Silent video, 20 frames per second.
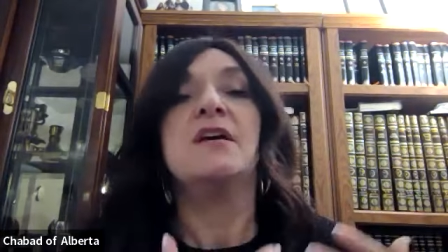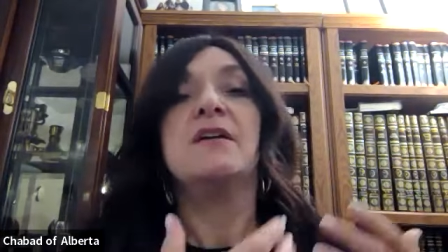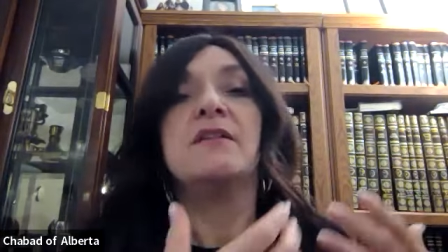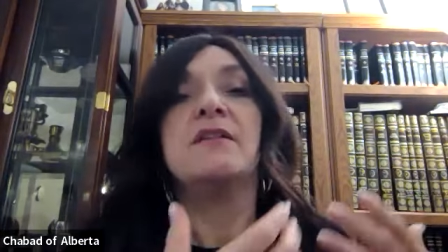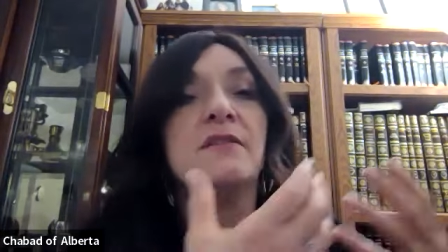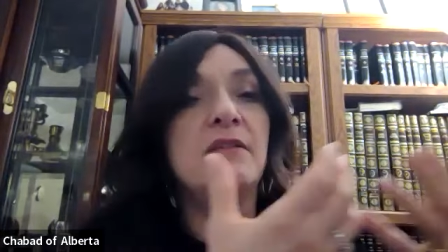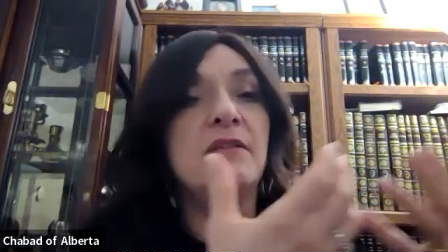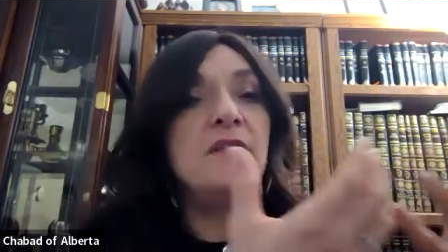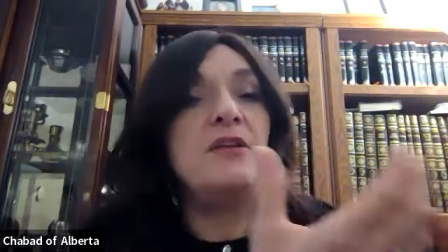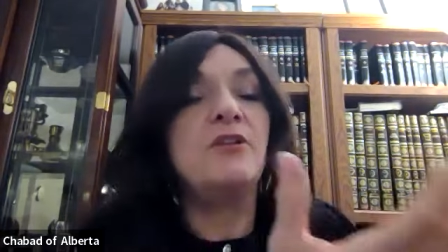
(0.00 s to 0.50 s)

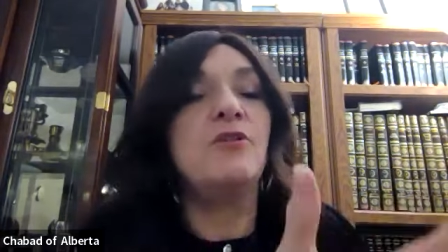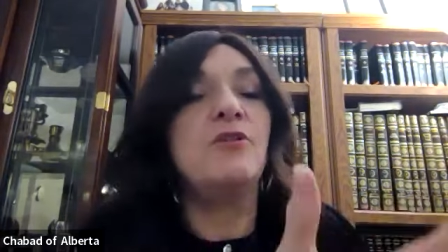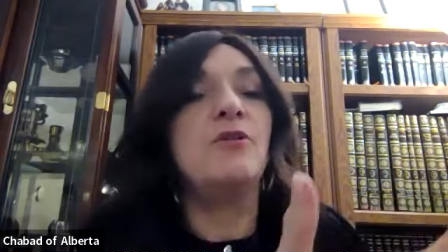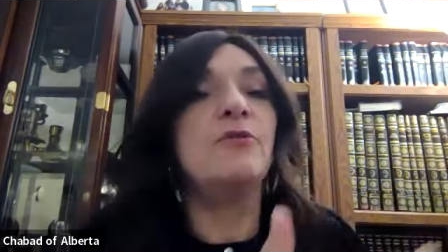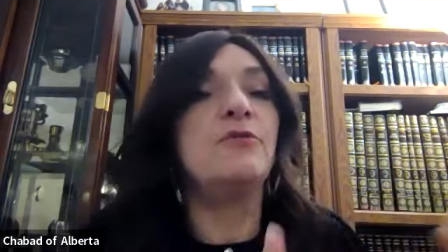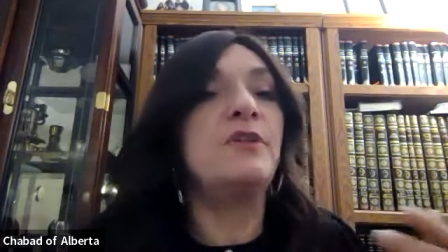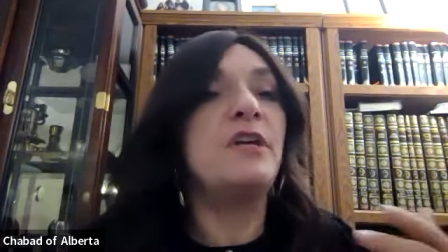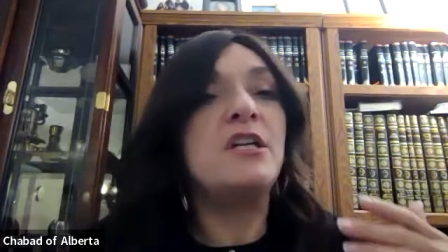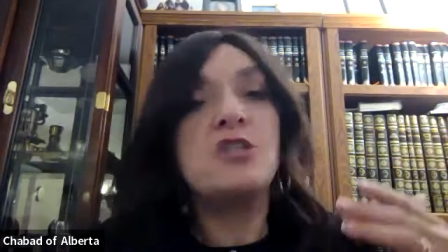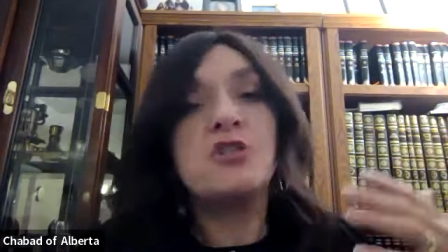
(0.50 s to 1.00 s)
you
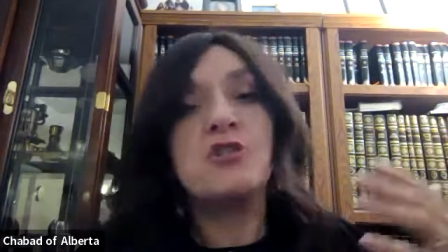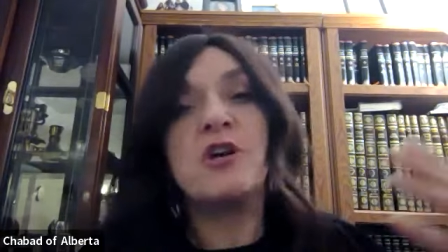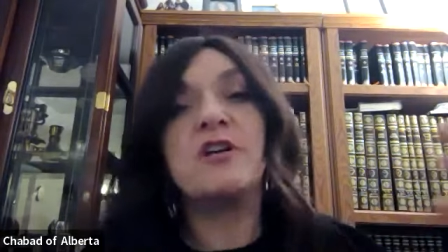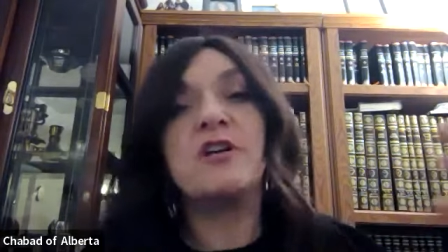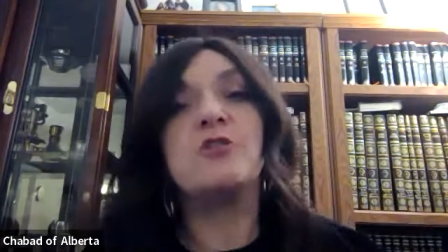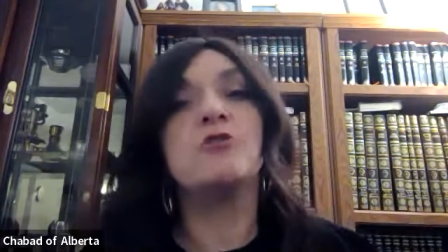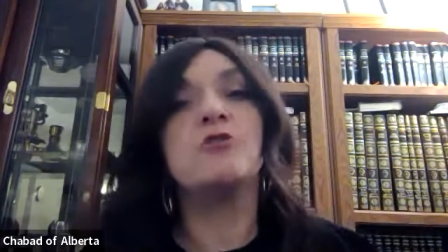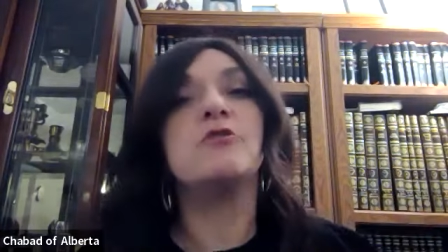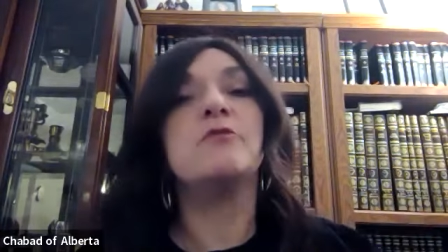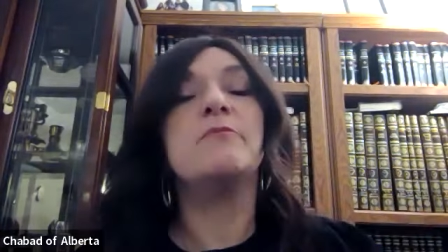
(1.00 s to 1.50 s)
know they try
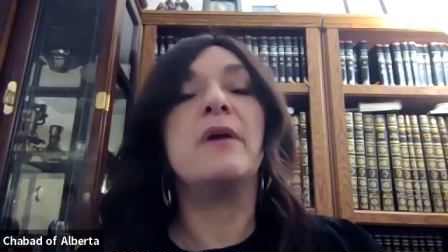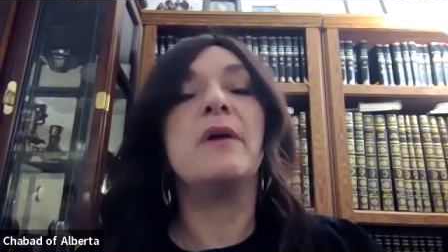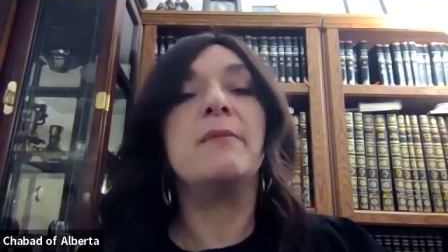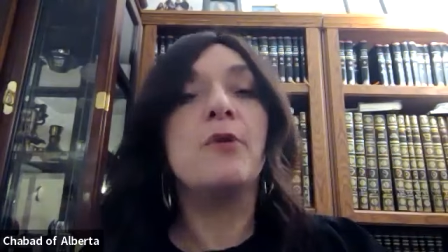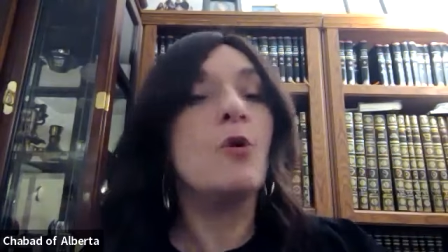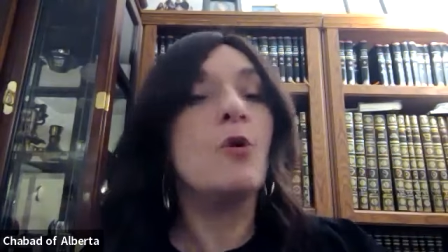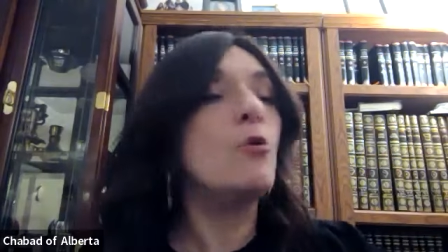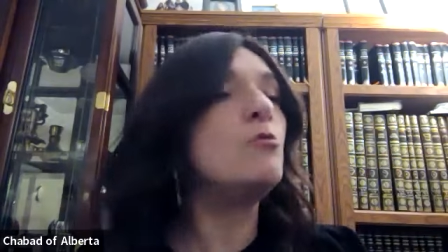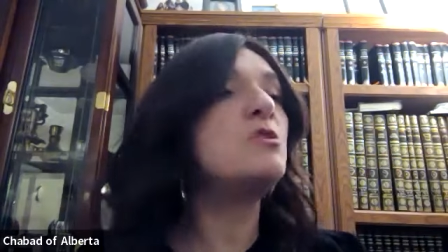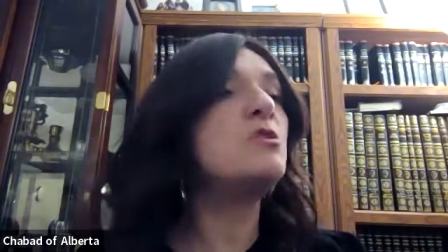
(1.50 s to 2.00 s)
to
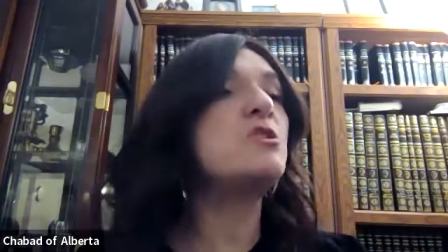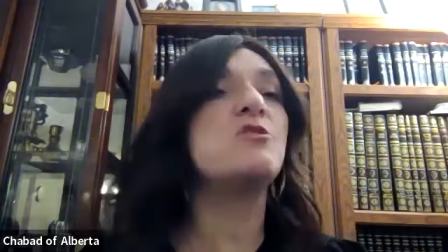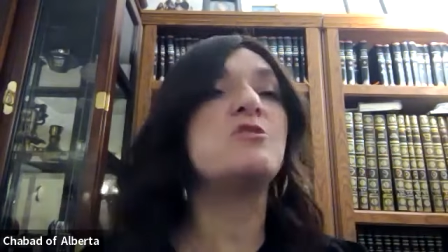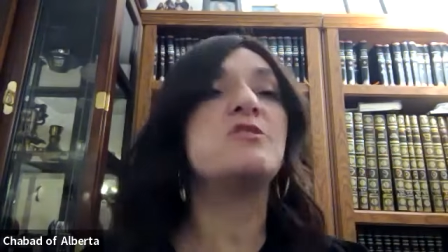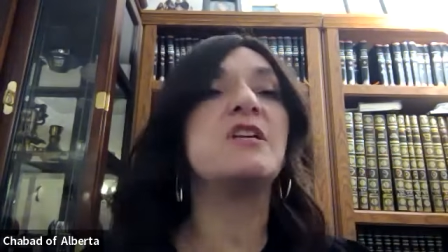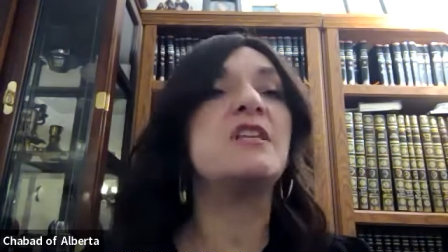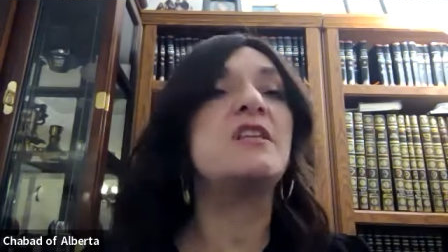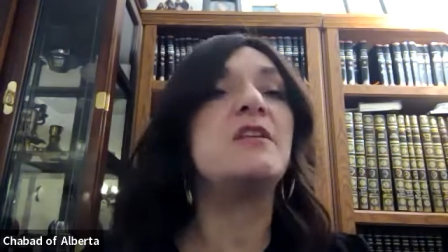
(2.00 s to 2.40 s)
remember always to say